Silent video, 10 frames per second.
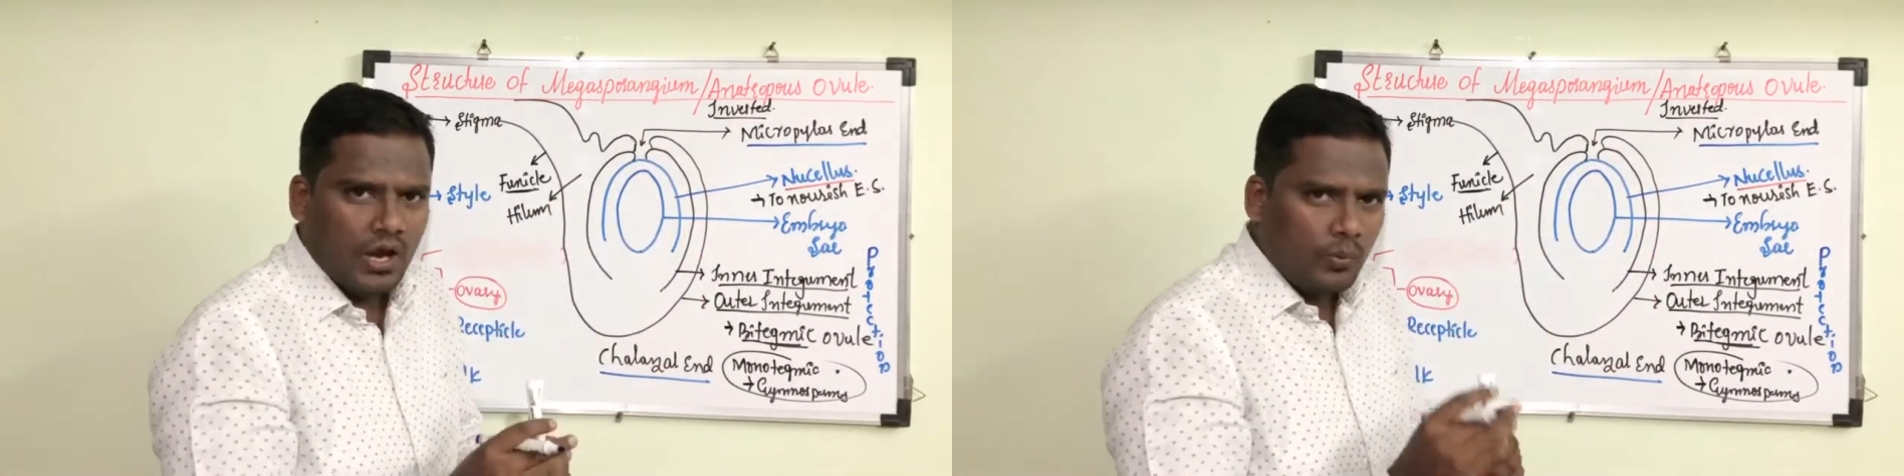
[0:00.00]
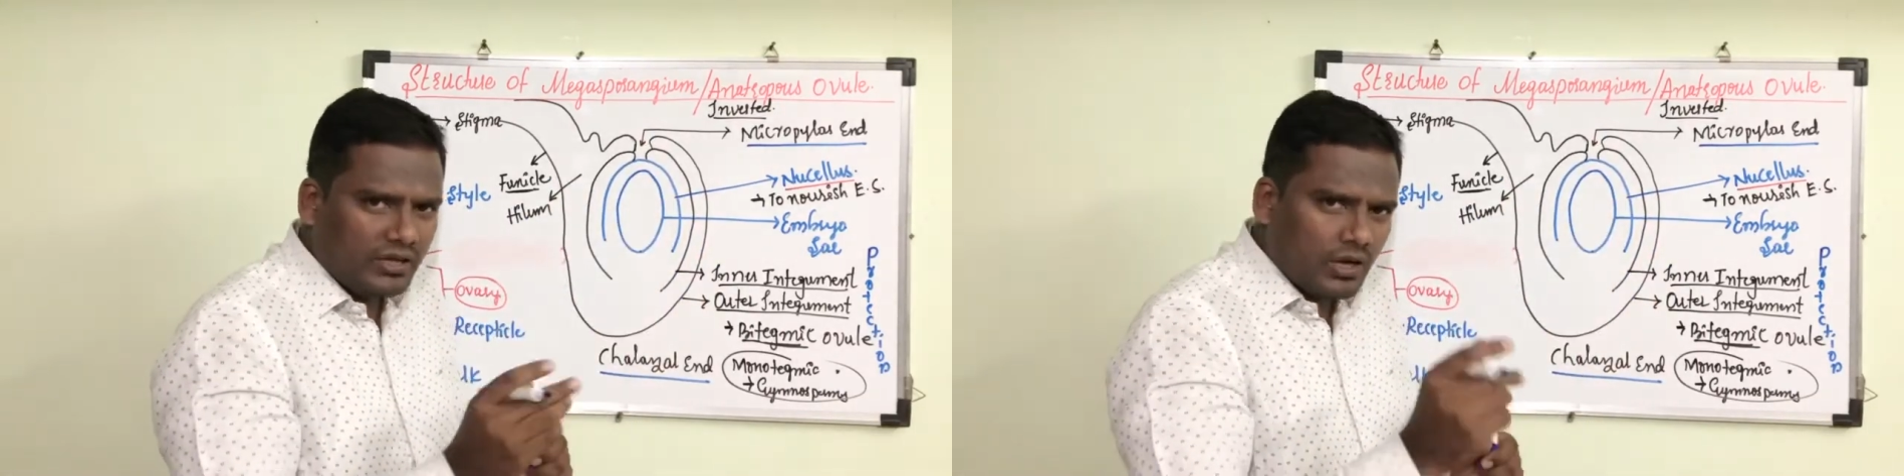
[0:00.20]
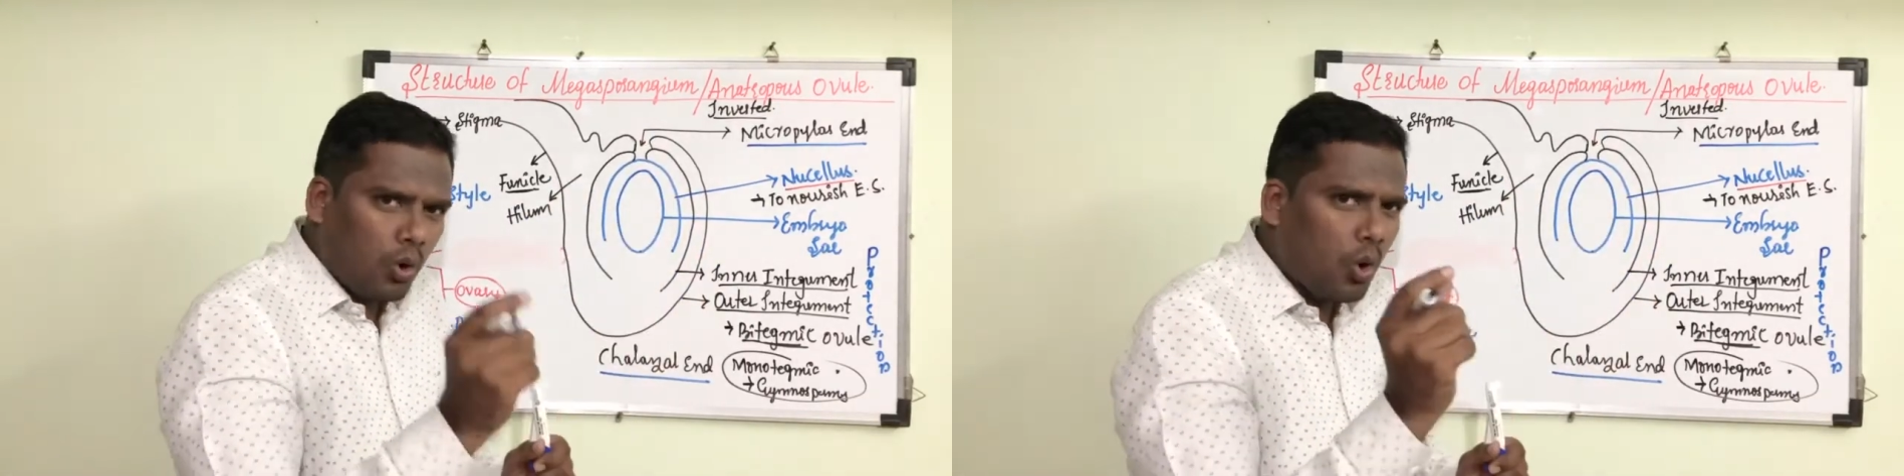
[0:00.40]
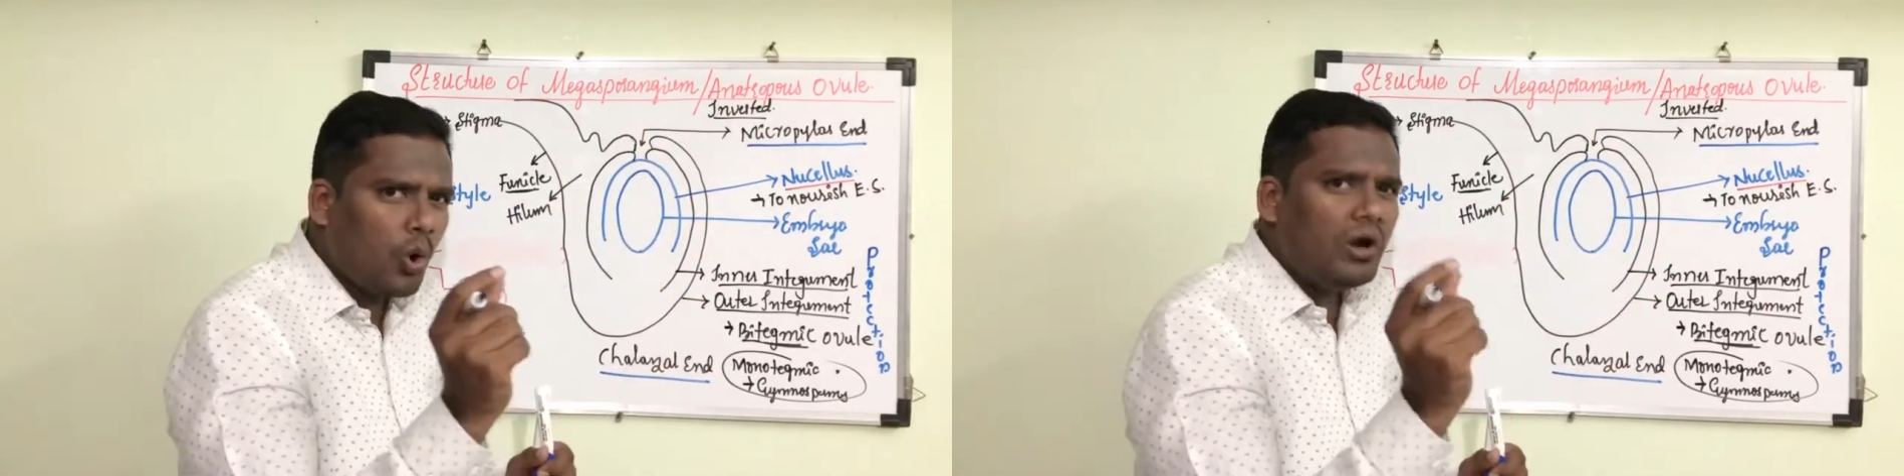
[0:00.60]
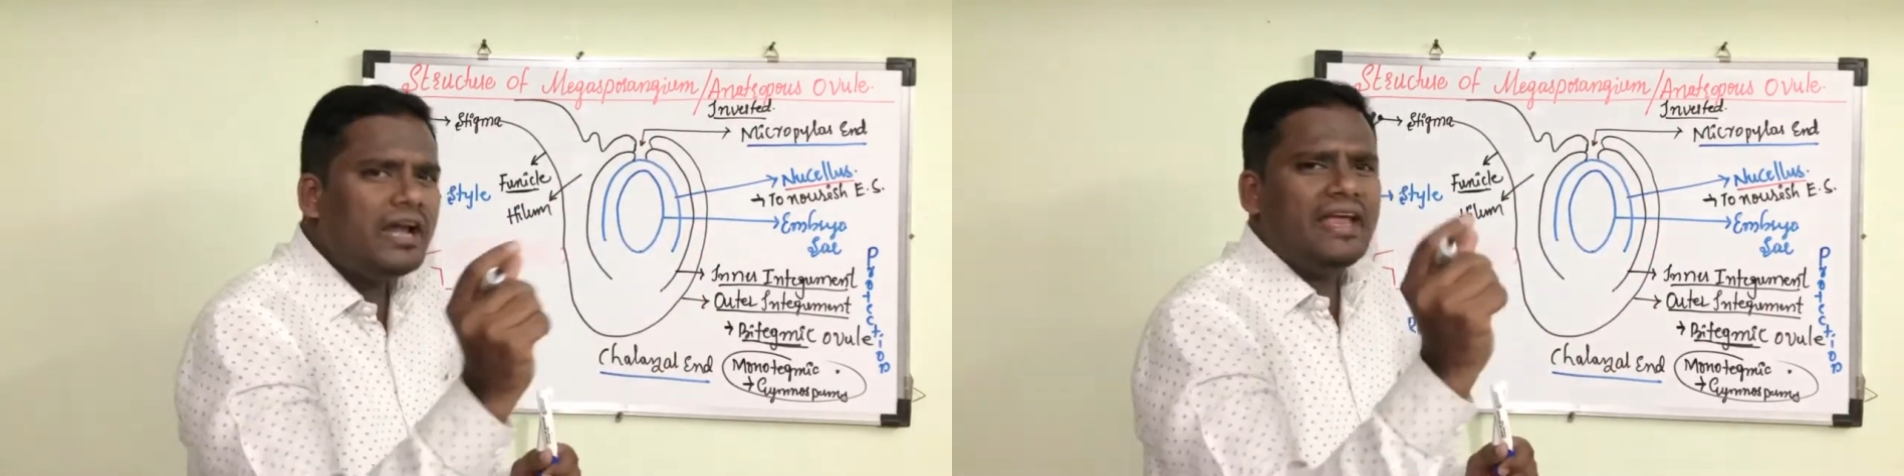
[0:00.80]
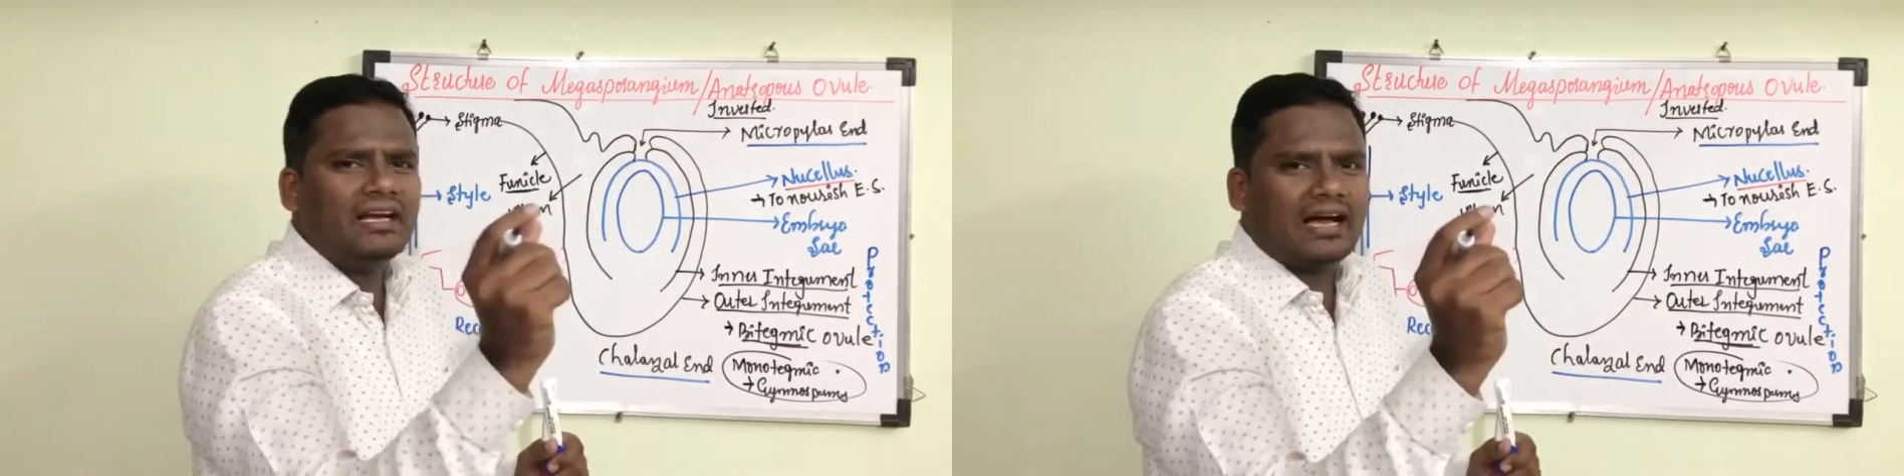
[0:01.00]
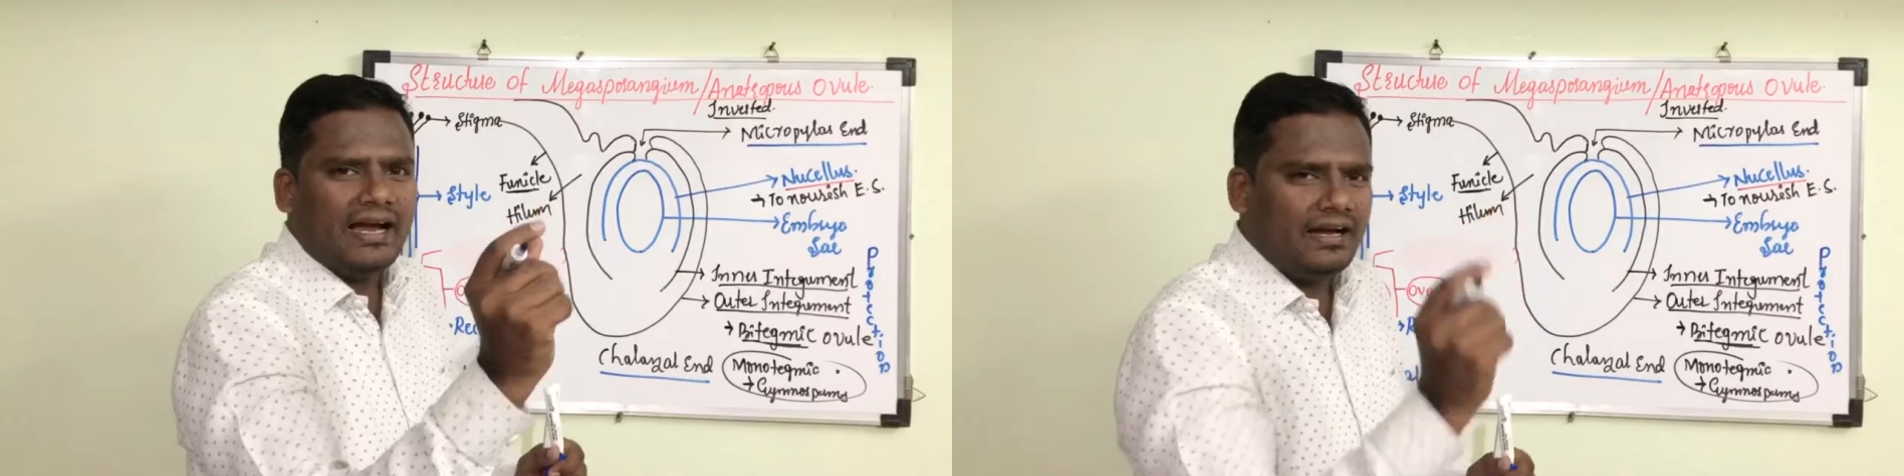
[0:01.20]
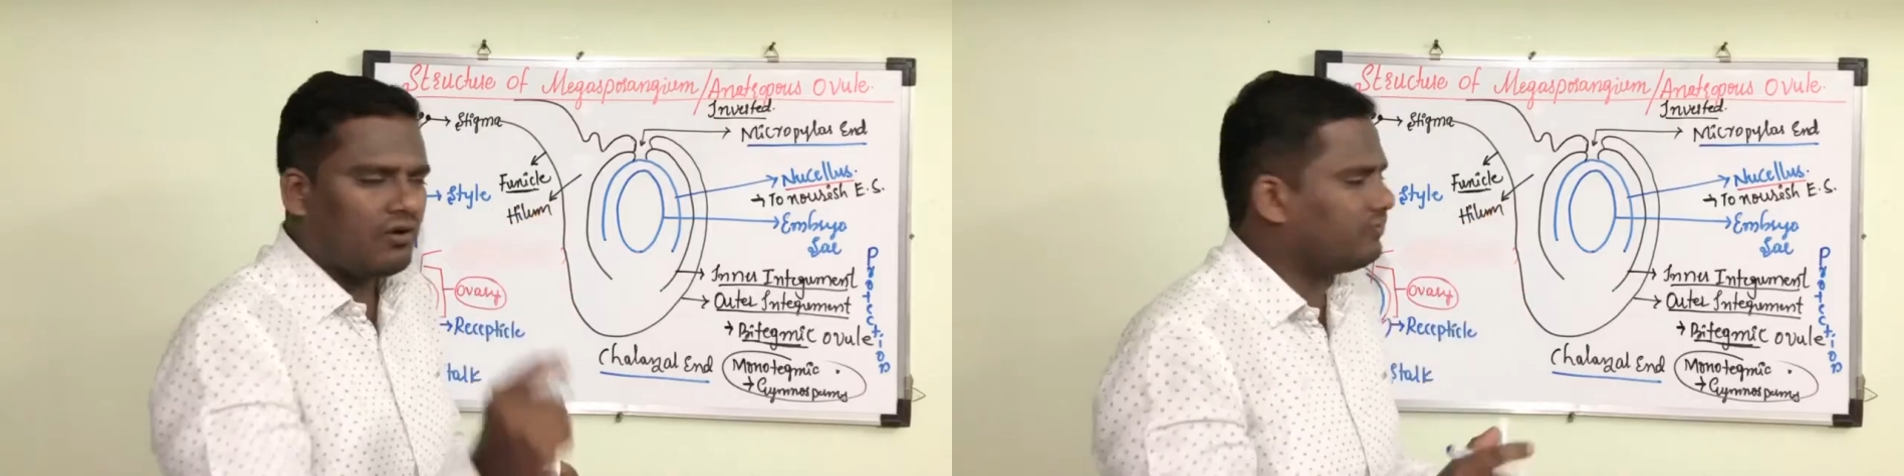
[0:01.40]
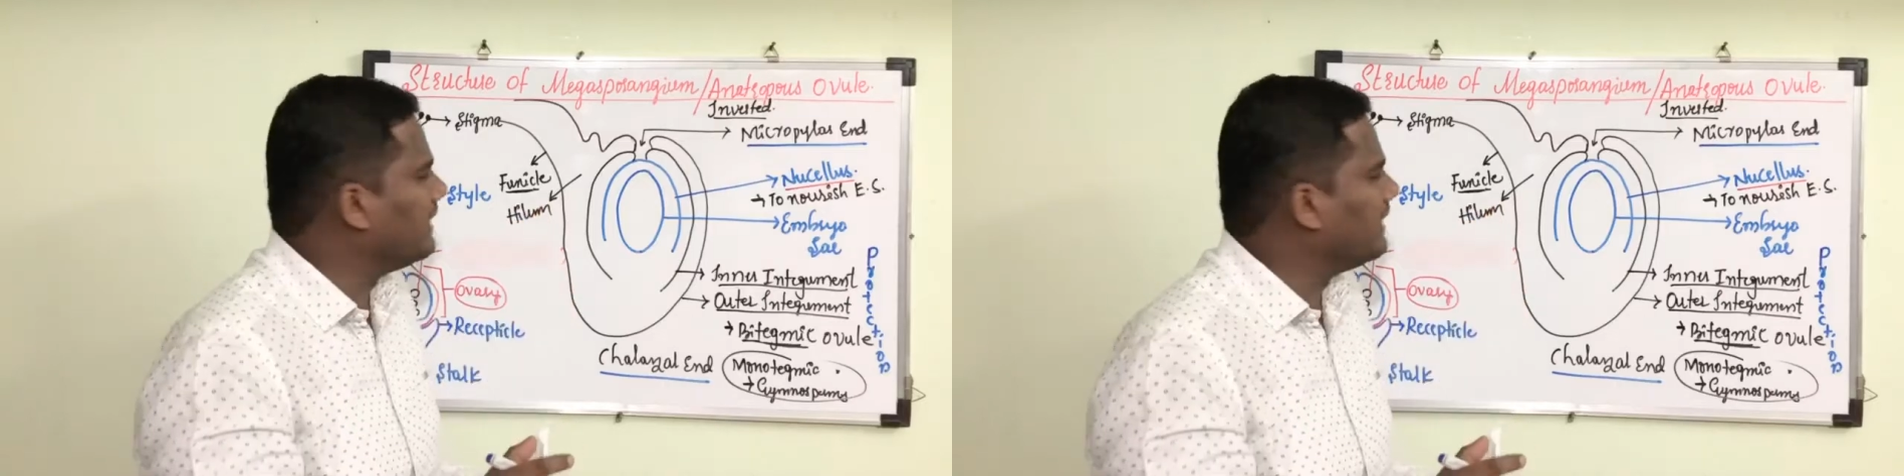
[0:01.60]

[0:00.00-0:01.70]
with a holding kind of